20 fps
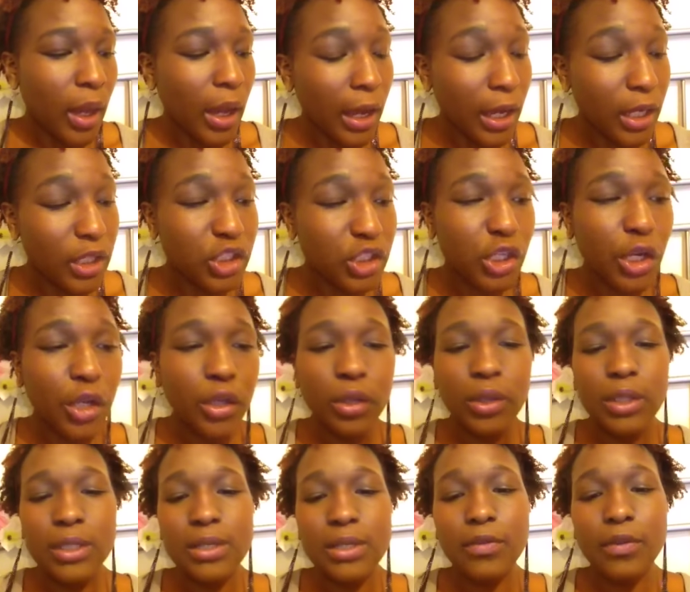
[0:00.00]
I could show you
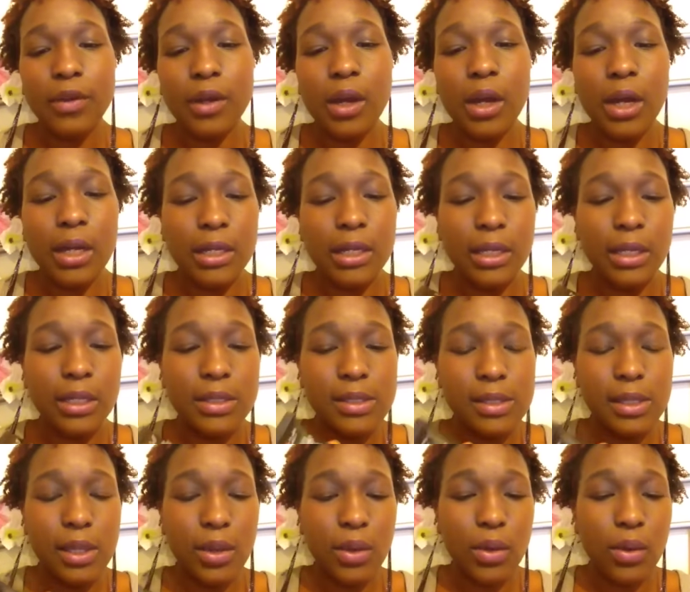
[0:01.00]
the different colours.
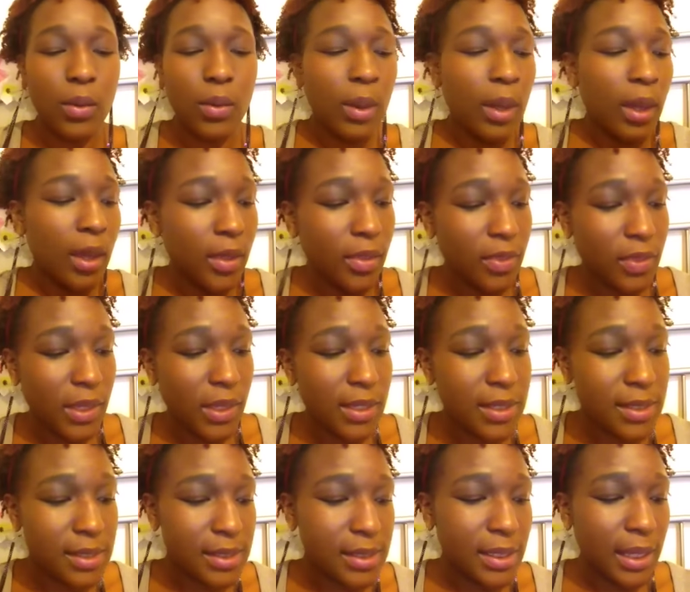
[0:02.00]
So
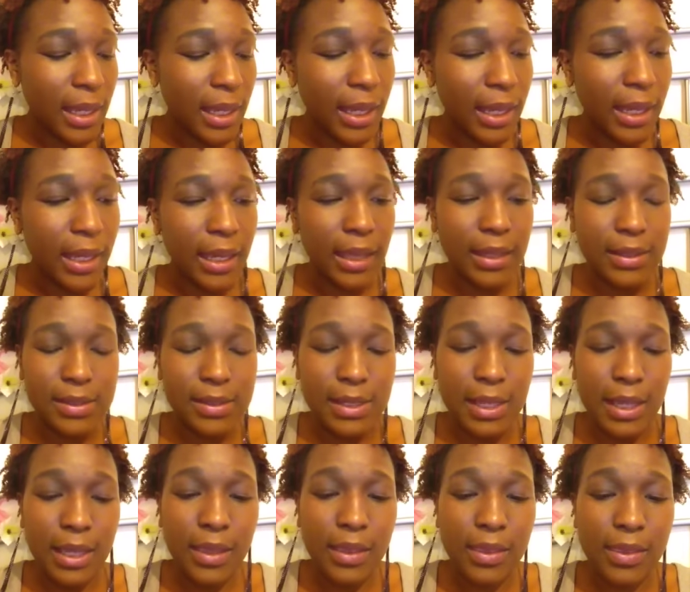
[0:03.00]
this is
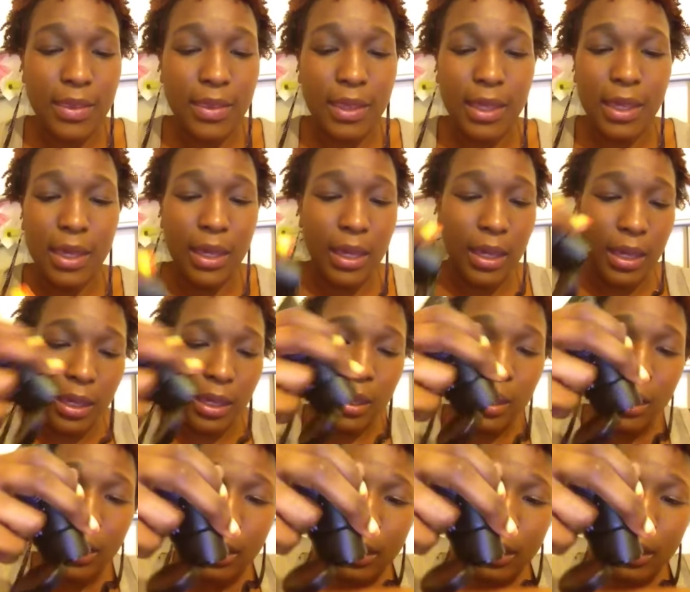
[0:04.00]
the